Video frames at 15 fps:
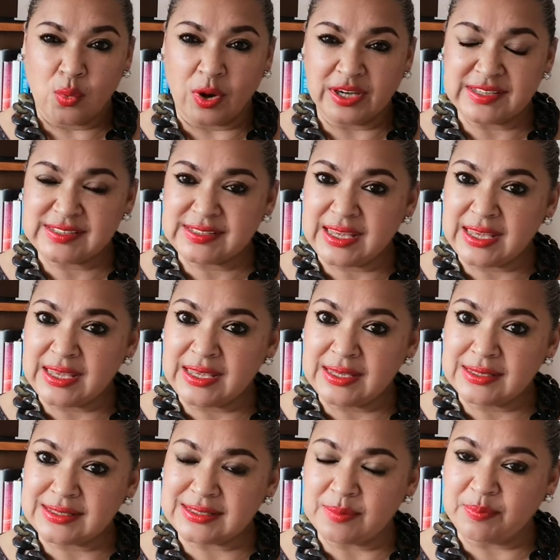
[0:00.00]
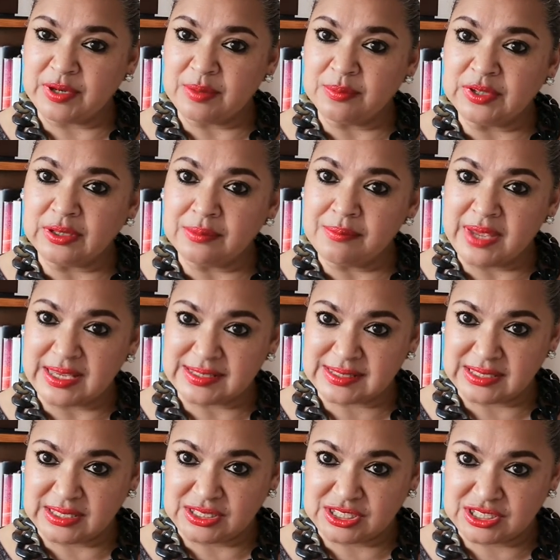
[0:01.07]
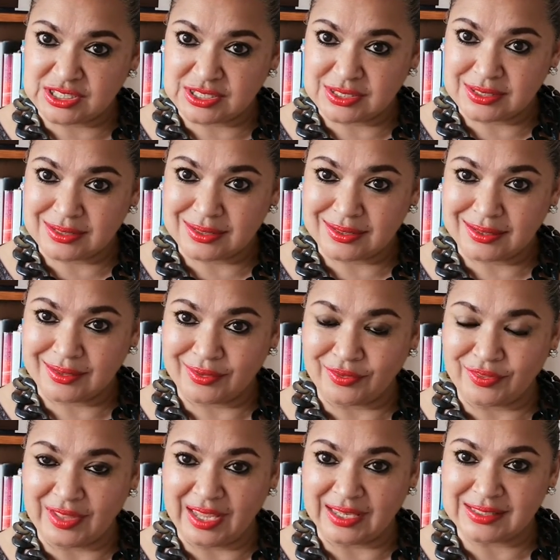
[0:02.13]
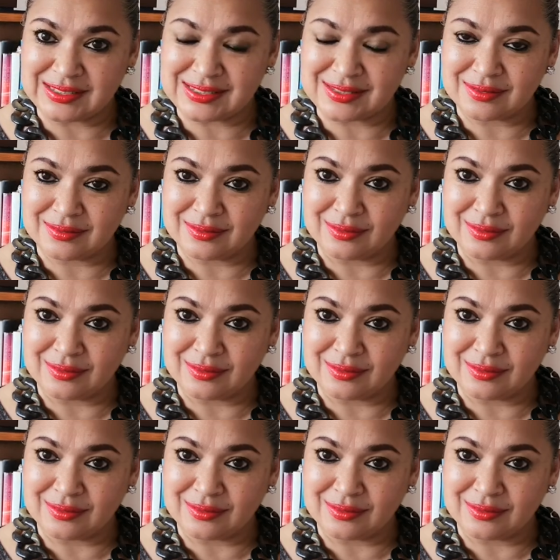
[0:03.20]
What is the subliminal message that